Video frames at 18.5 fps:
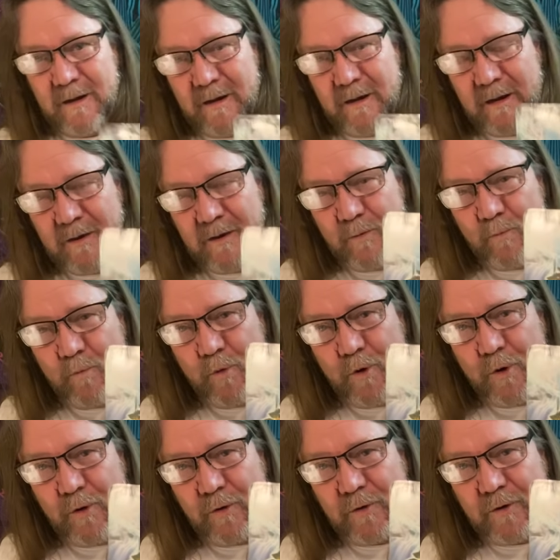And the
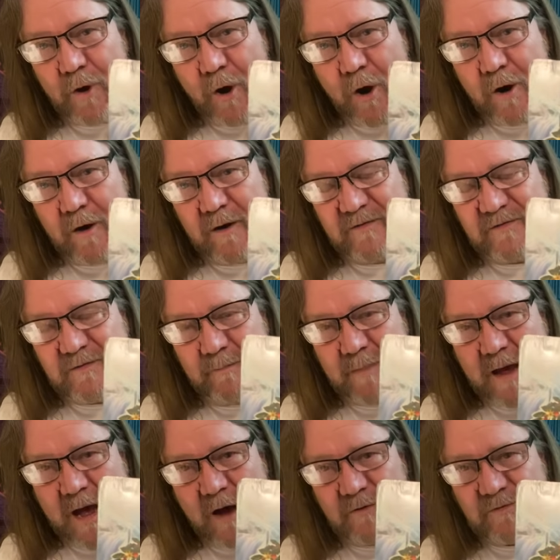world card is
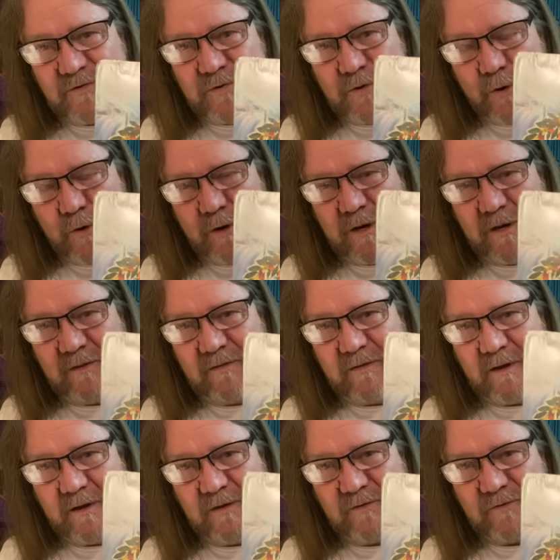about turning
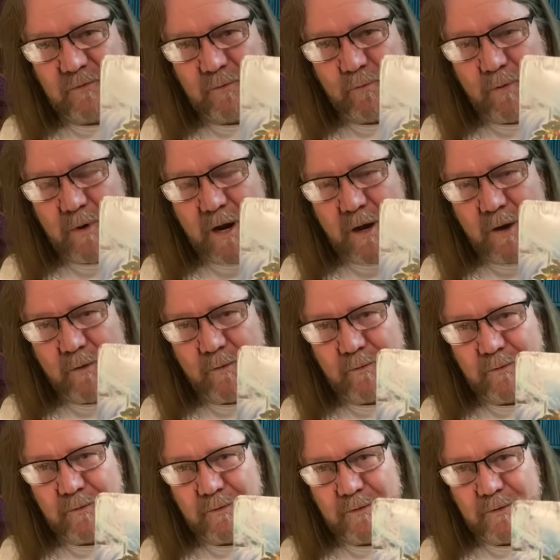things
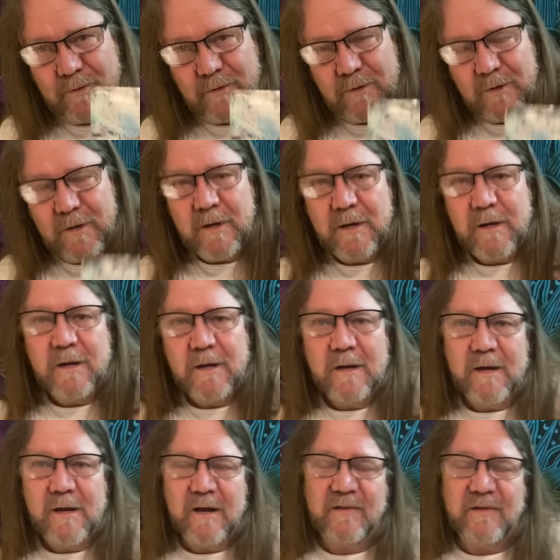around.
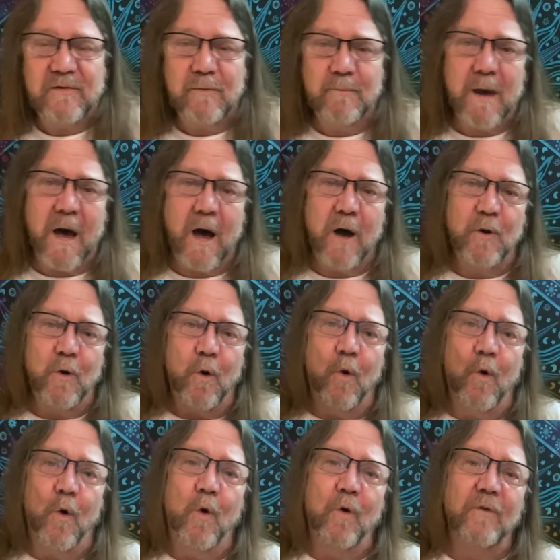It's about
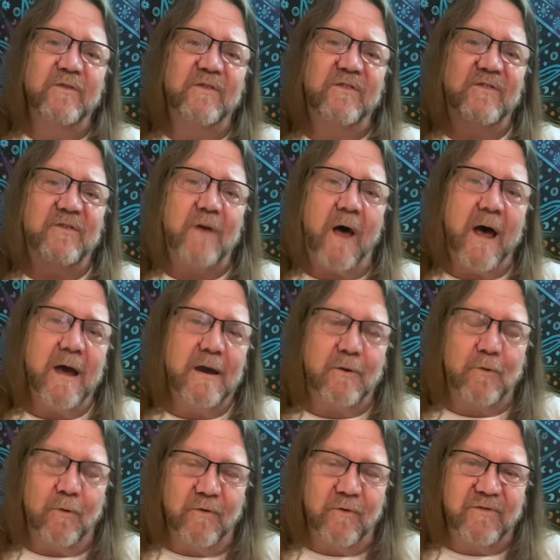old
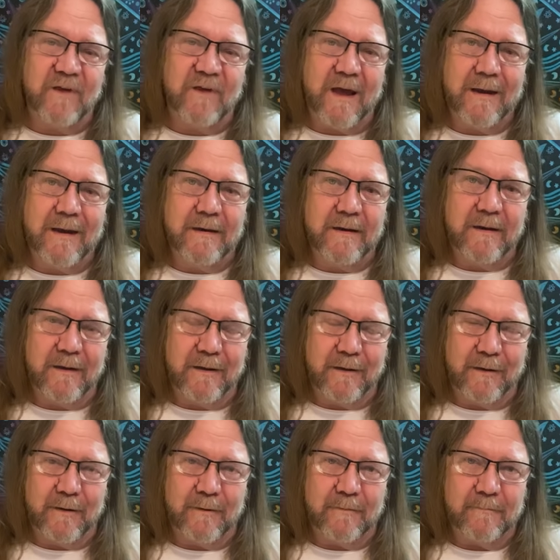cycles
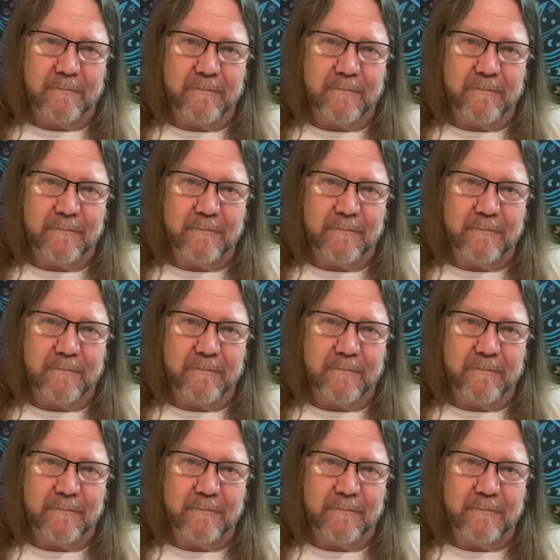ending